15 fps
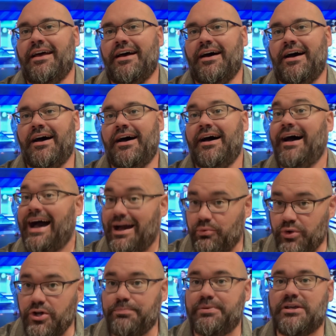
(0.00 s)
I
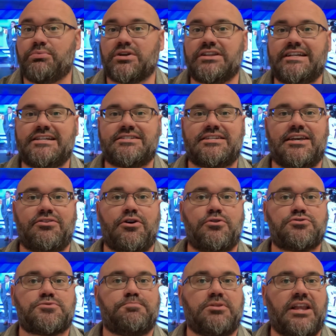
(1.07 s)
will be releasing
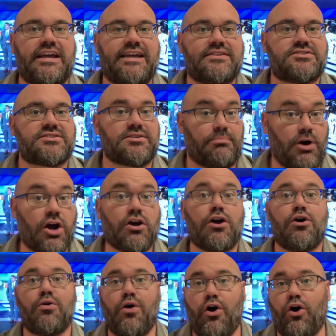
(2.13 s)
those plays
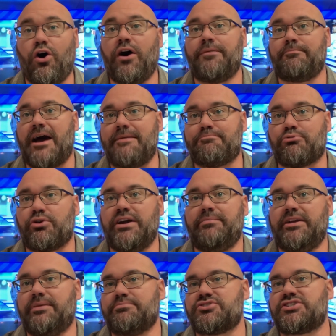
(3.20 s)
tomorrow on my
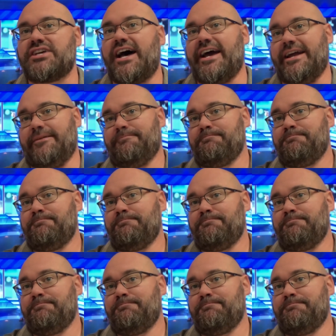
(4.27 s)
premium site.